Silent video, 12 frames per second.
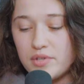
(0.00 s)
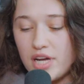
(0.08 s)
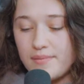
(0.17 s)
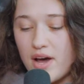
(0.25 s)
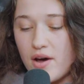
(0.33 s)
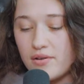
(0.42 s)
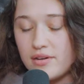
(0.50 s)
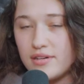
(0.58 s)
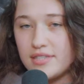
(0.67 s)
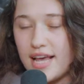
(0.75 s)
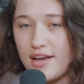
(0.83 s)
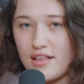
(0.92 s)
talking about
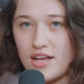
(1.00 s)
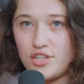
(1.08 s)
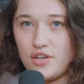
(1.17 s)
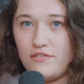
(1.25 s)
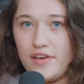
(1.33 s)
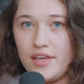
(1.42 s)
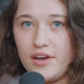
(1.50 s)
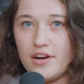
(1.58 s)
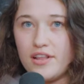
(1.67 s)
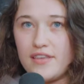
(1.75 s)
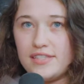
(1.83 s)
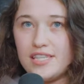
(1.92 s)
psychological
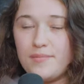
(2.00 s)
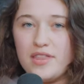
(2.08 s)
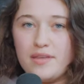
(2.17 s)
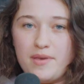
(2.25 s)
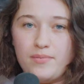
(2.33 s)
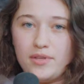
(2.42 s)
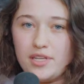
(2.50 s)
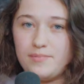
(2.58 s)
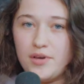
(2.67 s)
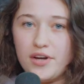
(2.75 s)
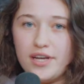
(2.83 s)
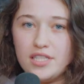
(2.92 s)
failure, this is something that people
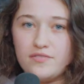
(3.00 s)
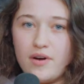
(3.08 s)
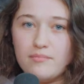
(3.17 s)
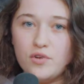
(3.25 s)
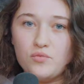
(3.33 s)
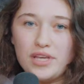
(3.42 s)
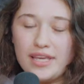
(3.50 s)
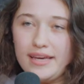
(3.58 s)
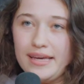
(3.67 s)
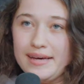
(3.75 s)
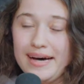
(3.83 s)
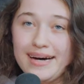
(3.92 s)
experience from
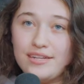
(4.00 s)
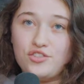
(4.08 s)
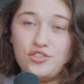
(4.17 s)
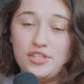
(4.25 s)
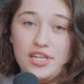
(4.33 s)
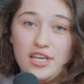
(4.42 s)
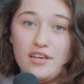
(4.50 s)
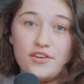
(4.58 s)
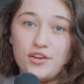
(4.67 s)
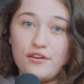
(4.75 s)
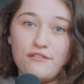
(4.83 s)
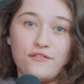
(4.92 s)
really
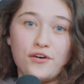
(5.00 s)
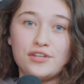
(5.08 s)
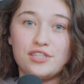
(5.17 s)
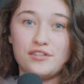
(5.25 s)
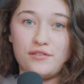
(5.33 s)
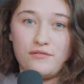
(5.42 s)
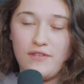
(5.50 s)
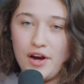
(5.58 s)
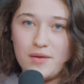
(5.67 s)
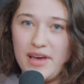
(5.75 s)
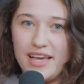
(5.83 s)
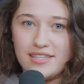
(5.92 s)
even your first
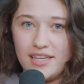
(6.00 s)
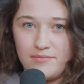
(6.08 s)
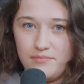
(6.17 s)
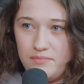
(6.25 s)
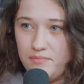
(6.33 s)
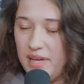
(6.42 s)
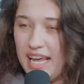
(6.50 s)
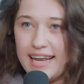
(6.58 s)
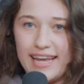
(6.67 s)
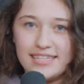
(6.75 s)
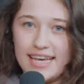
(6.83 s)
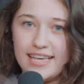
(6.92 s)
very basic
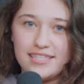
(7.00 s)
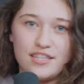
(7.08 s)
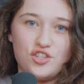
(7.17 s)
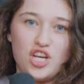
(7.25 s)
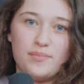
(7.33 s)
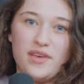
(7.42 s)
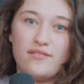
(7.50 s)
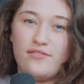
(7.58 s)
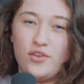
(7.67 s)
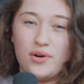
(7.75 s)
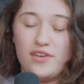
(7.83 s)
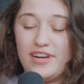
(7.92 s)
beginning days of the gym, even if
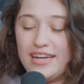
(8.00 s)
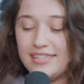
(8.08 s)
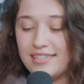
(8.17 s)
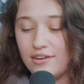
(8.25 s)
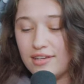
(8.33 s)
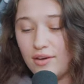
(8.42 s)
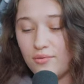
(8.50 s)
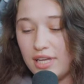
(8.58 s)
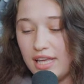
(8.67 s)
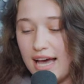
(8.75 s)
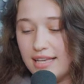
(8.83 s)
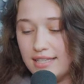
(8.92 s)
you don't even necessarily
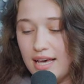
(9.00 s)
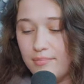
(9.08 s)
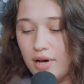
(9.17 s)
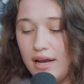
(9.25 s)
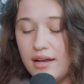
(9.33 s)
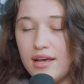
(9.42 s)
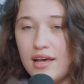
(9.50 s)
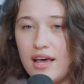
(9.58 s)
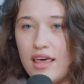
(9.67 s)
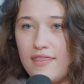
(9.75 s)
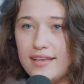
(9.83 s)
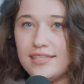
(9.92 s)
realize it. But
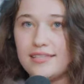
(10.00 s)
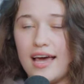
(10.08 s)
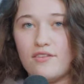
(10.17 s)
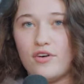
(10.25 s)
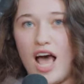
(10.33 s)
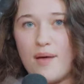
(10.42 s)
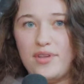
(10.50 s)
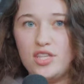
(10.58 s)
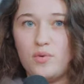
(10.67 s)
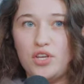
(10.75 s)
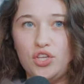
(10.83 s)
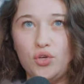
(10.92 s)
this is kind of what happens
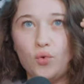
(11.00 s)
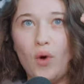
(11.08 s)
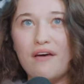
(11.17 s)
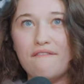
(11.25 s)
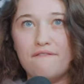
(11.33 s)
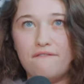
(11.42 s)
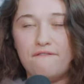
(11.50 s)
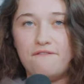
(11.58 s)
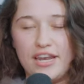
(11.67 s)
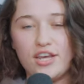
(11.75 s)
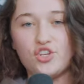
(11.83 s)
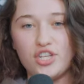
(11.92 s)
when you
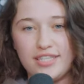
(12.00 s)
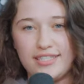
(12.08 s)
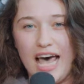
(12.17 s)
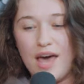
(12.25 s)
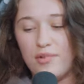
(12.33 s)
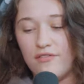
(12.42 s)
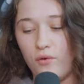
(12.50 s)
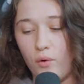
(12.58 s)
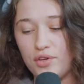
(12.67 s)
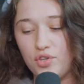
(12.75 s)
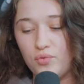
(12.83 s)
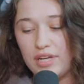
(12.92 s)
finish a set before
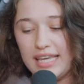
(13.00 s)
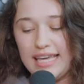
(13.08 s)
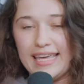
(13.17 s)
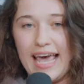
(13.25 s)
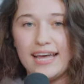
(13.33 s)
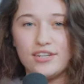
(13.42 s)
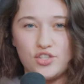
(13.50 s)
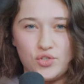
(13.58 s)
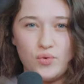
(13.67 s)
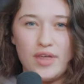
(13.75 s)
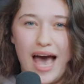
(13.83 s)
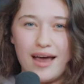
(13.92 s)
you really get
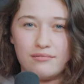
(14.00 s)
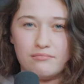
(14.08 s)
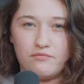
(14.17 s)
to that,